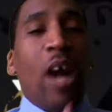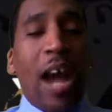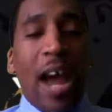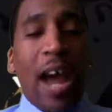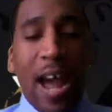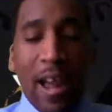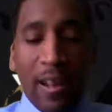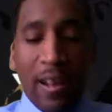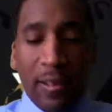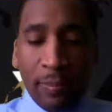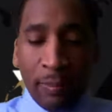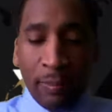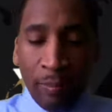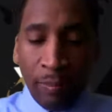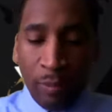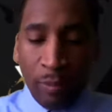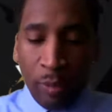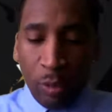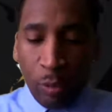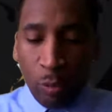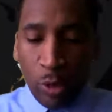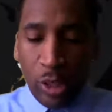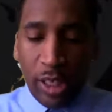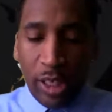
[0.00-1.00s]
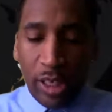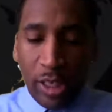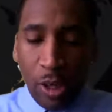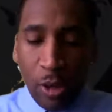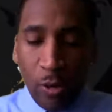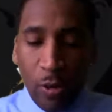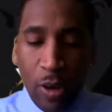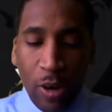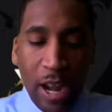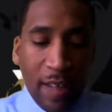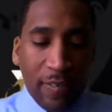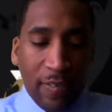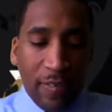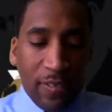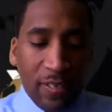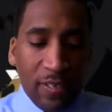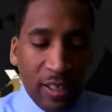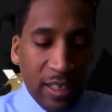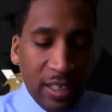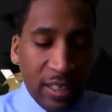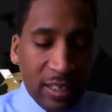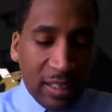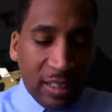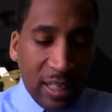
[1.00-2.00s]
we go after this thing
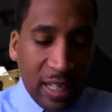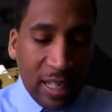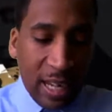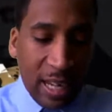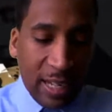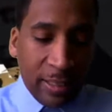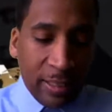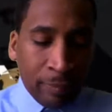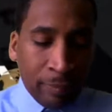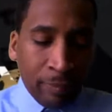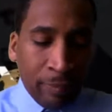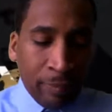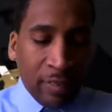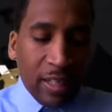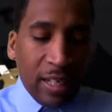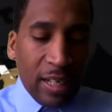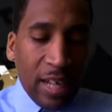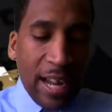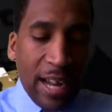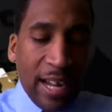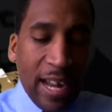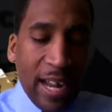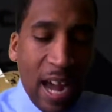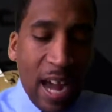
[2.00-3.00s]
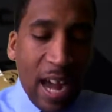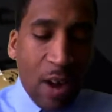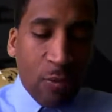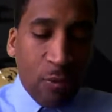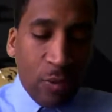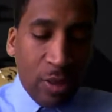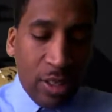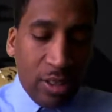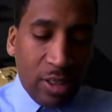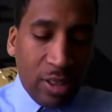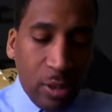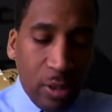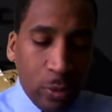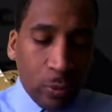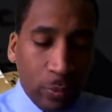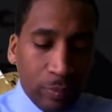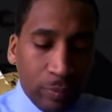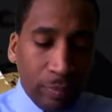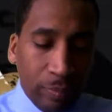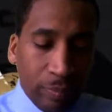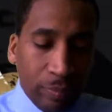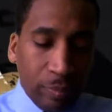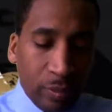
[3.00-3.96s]
like how we do, right?